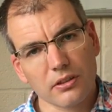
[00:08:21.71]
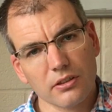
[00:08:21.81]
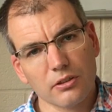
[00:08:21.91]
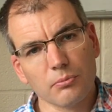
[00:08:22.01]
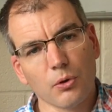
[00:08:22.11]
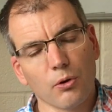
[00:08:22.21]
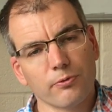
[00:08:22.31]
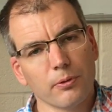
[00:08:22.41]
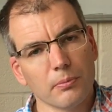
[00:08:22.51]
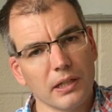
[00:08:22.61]
the more
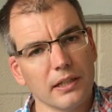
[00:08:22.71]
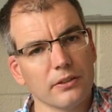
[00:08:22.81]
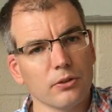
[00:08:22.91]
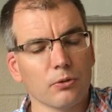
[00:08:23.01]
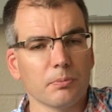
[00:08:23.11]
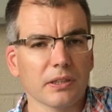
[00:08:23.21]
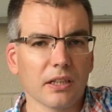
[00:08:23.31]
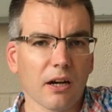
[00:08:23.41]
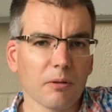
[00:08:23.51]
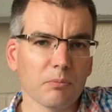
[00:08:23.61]
familiar you'll
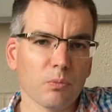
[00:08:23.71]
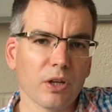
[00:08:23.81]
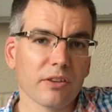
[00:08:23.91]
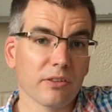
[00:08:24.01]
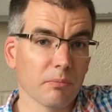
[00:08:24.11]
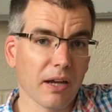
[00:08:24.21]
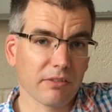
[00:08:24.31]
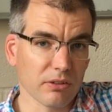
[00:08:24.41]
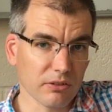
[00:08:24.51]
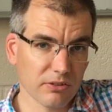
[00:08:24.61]
become with the
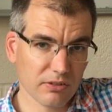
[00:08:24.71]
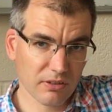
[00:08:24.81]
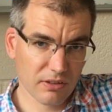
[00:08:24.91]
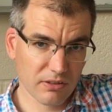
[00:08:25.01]
methods